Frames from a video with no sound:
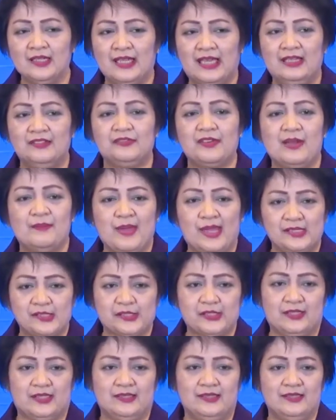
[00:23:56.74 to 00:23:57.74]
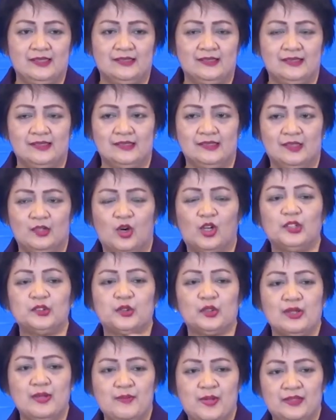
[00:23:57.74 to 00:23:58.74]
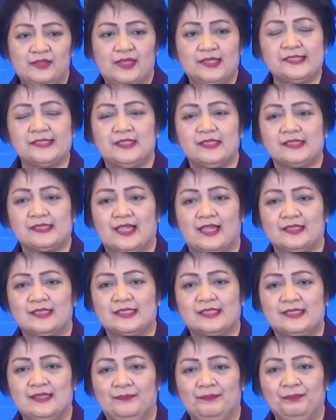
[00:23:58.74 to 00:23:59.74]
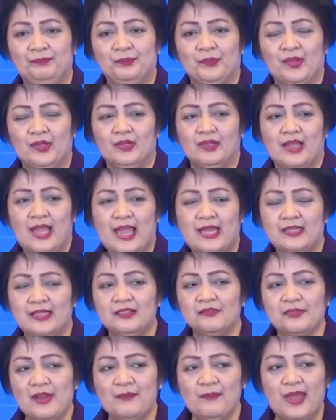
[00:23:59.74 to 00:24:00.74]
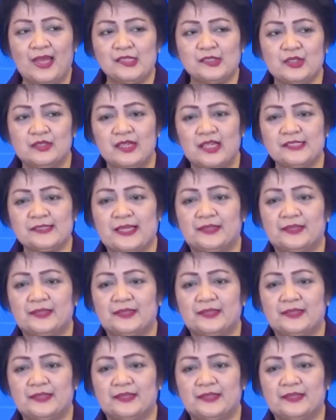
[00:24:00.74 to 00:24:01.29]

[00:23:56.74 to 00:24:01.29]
inflammation, autoimmune diseases. And inflammation is